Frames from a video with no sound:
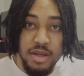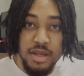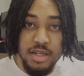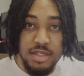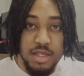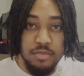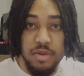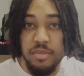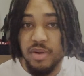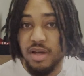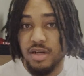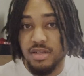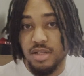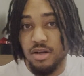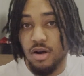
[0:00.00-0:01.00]
simply
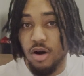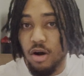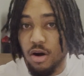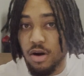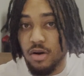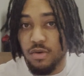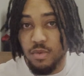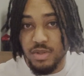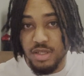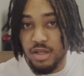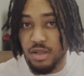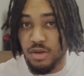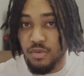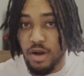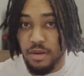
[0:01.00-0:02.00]
because their heart wasn't in
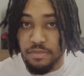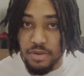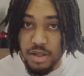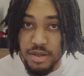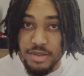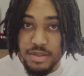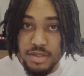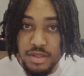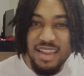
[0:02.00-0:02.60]
the right place.